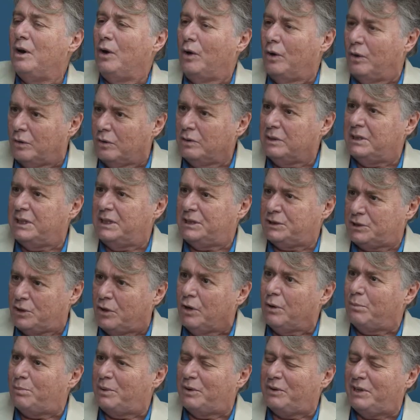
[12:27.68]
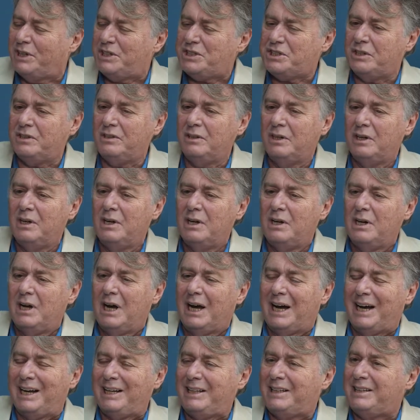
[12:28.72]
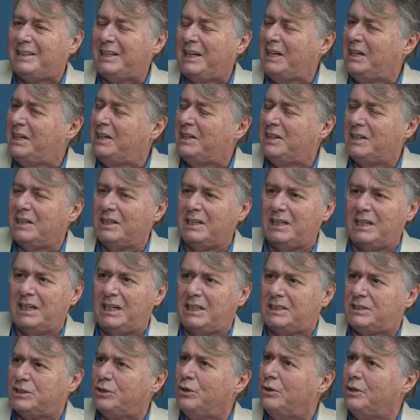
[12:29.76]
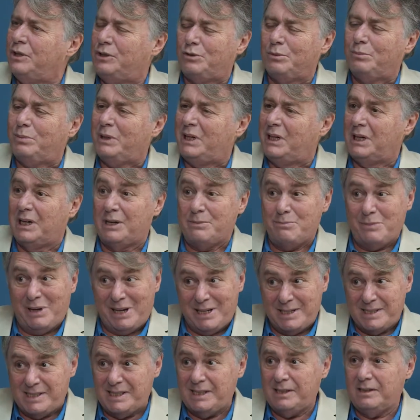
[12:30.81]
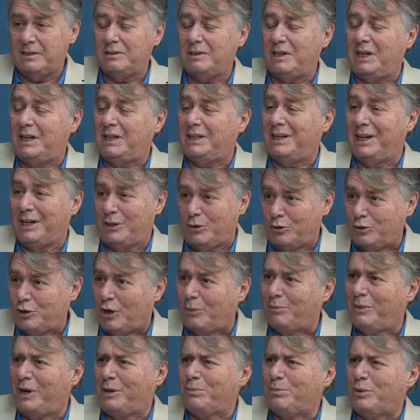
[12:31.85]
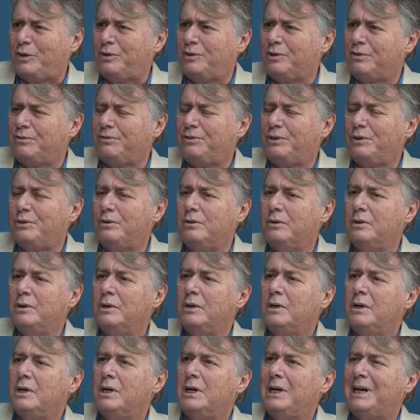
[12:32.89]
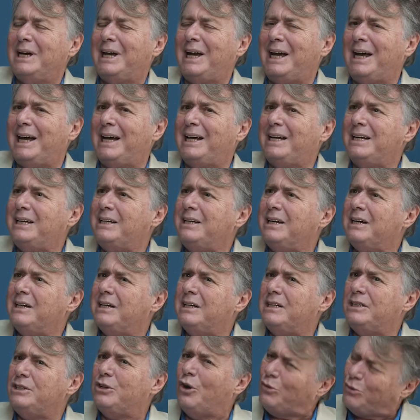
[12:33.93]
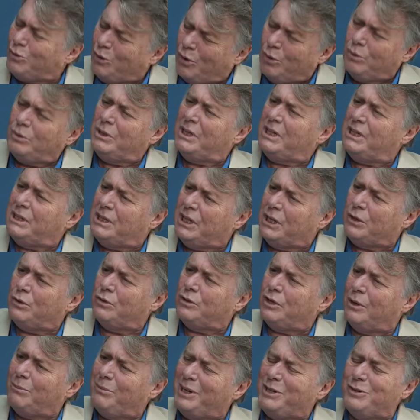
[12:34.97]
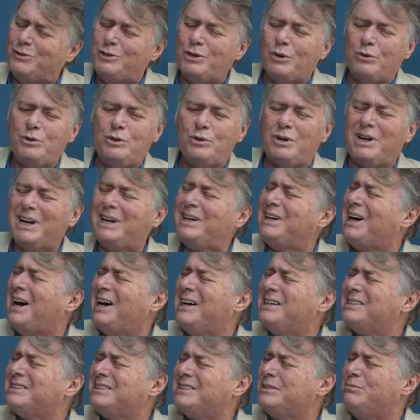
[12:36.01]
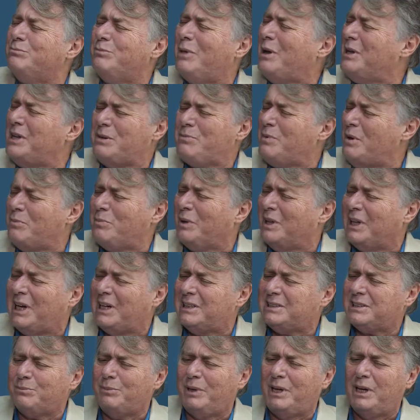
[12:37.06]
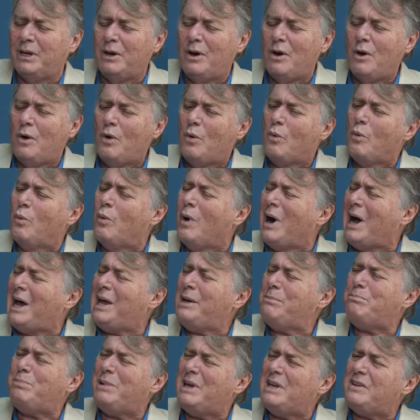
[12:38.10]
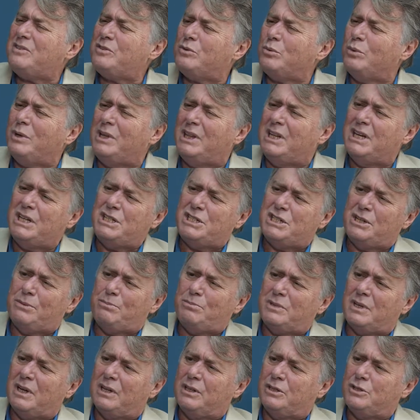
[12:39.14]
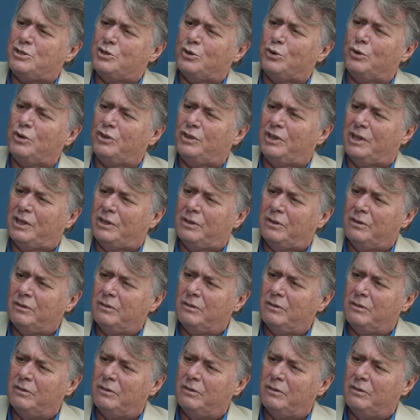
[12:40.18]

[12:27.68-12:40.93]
all this cooperation. I think it's going to be amazing in the economic point of view. And uh, not only in the economic, you know, you can ask, many people ask me, why peace with Egypt and Jordan